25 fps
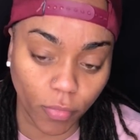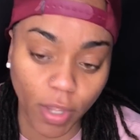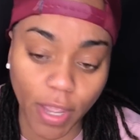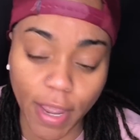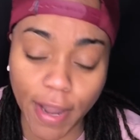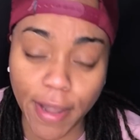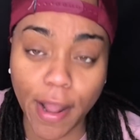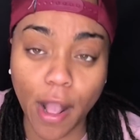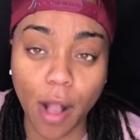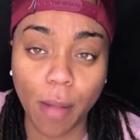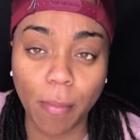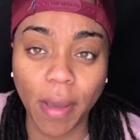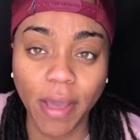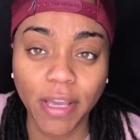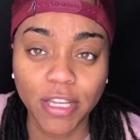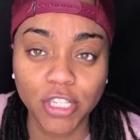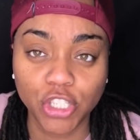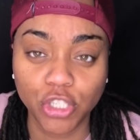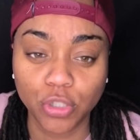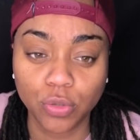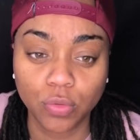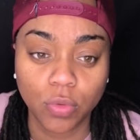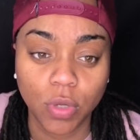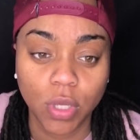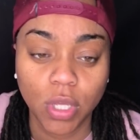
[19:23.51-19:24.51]
And now, mind
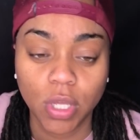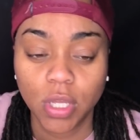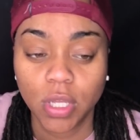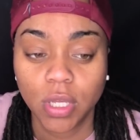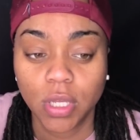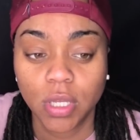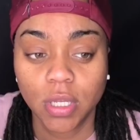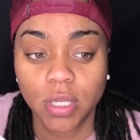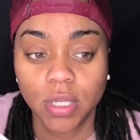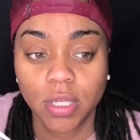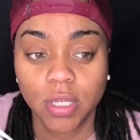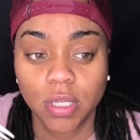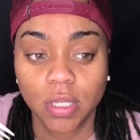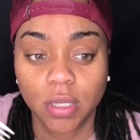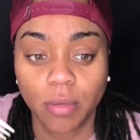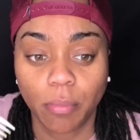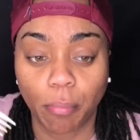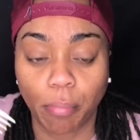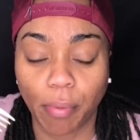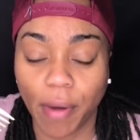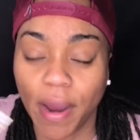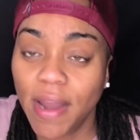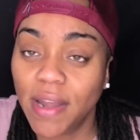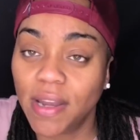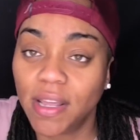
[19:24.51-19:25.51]
you,
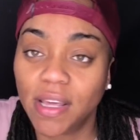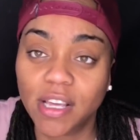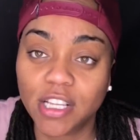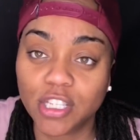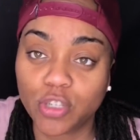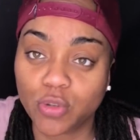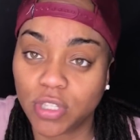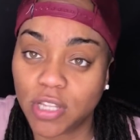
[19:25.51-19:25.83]
Brandy is